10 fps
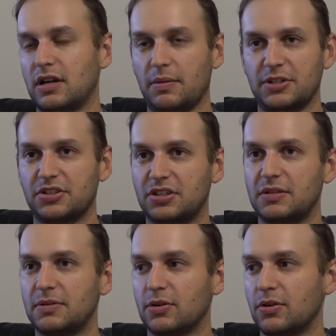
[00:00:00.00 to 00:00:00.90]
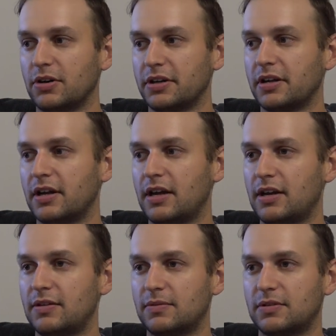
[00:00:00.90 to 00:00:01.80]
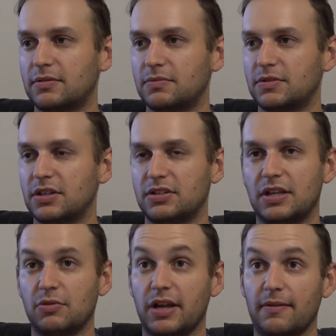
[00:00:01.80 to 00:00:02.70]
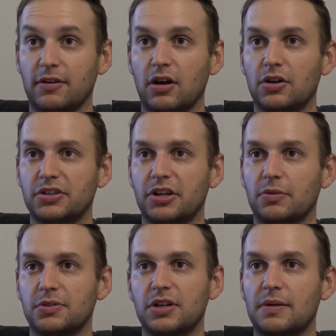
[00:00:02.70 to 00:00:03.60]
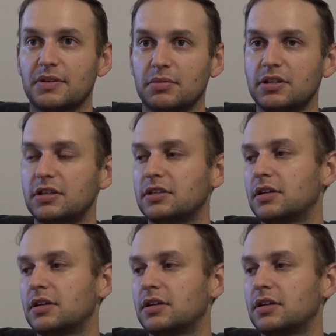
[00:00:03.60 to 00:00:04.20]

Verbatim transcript: I would just keep going since they would have gauze to help stop the bleeding.